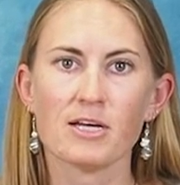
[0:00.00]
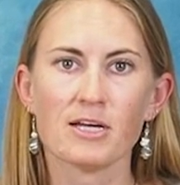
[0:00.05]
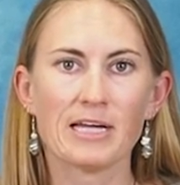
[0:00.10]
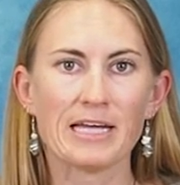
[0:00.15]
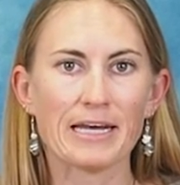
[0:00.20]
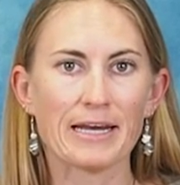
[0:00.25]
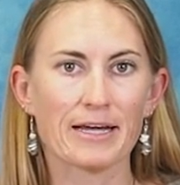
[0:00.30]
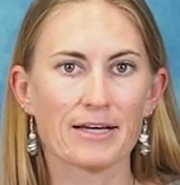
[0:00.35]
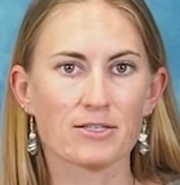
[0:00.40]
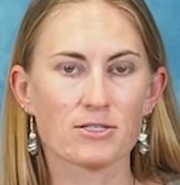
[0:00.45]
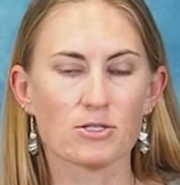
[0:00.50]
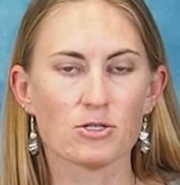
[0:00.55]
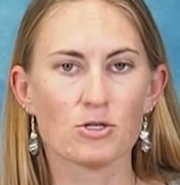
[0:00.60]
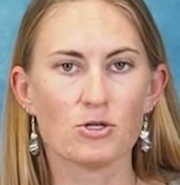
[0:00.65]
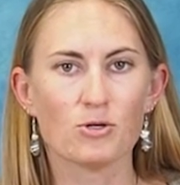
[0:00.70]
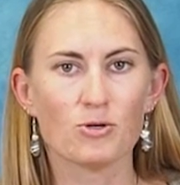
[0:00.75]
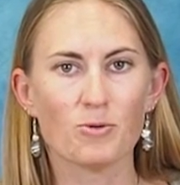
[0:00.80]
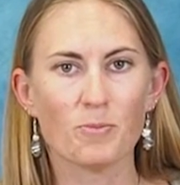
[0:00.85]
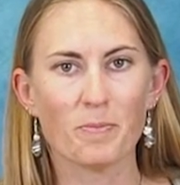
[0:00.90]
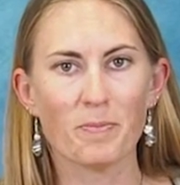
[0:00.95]
It has a
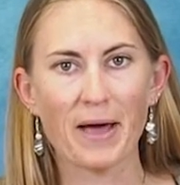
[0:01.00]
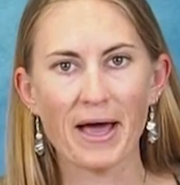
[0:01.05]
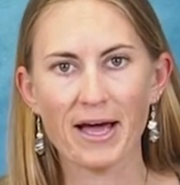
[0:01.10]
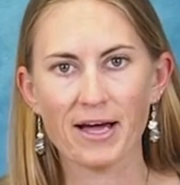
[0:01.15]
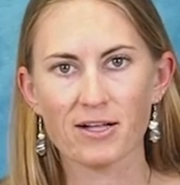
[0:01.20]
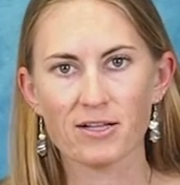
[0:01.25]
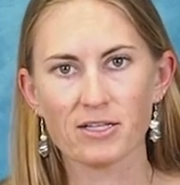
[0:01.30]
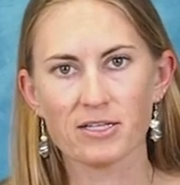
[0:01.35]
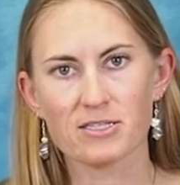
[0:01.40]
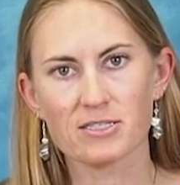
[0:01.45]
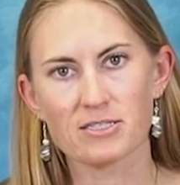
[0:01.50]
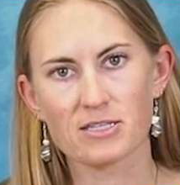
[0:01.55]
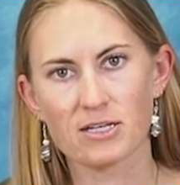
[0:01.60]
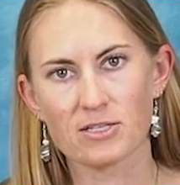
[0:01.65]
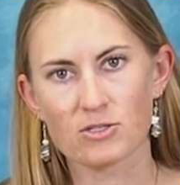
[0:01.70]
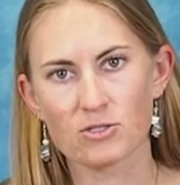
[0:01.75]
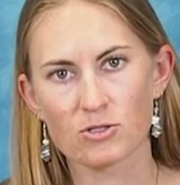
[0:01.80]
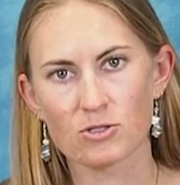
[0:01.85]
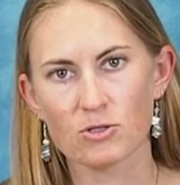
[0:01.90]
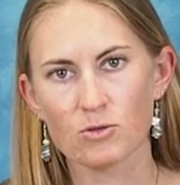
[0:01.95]
new backlit
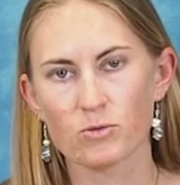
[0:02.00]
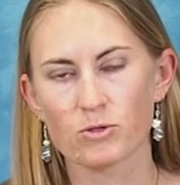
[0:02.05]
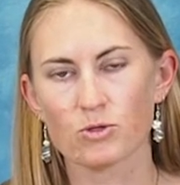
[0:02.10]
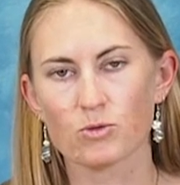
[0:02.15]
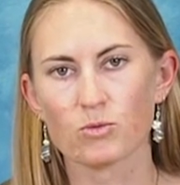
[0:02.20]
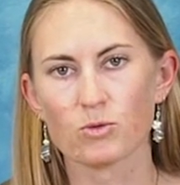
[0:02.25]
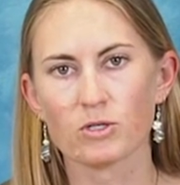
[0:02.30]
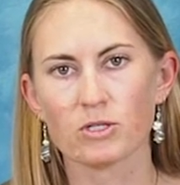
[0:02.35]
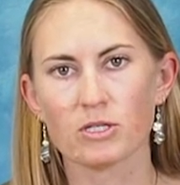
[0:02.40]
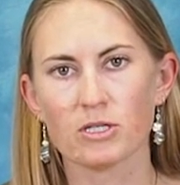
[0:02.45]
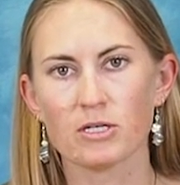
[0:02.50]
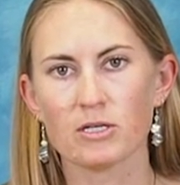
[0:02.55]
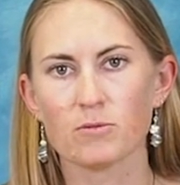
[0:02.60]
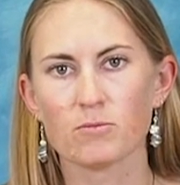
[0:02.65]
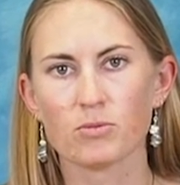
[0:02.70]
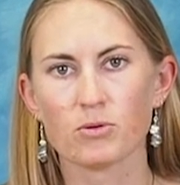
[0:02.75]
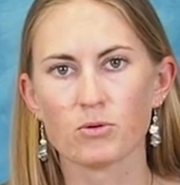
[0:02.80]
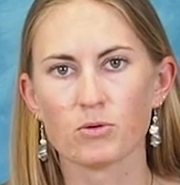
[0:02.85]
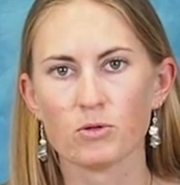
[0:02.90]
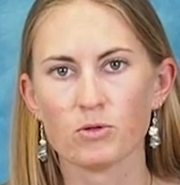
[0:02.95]
sensor, which really
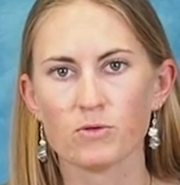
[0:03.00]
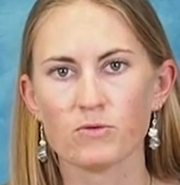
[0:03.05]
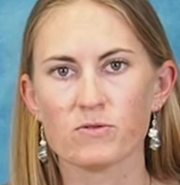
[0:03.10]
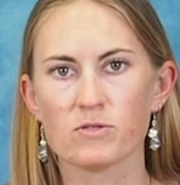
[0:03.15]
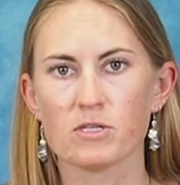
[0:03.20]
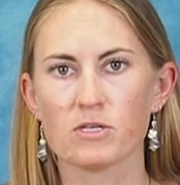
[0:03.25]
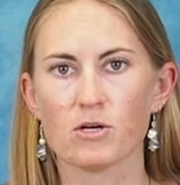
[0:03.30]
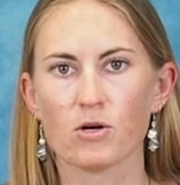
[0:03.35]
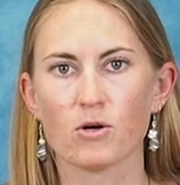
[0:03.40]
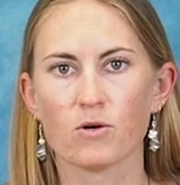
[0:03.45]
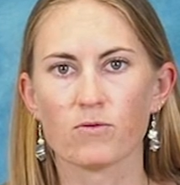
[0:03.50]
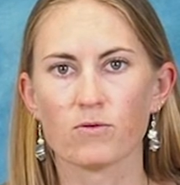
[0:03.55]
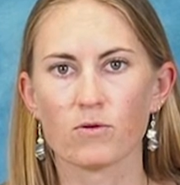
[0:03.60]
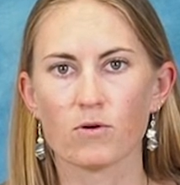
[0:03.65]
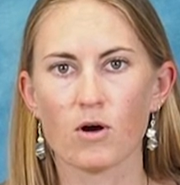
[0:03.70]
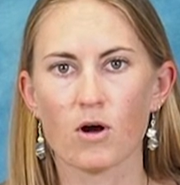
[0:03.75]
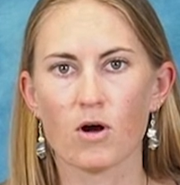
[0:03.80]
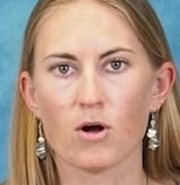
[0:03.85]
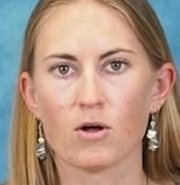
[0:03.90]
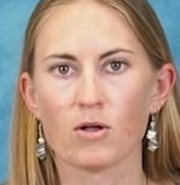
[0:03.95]
improves the
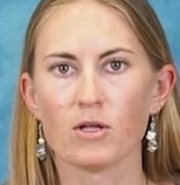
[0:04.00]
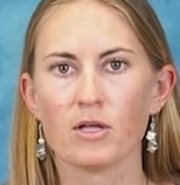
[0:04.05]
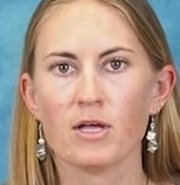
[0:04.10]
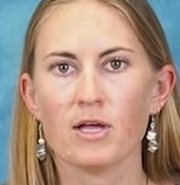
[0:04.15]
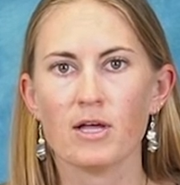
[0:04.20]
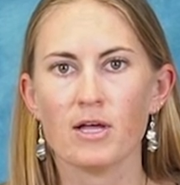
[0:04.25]
overall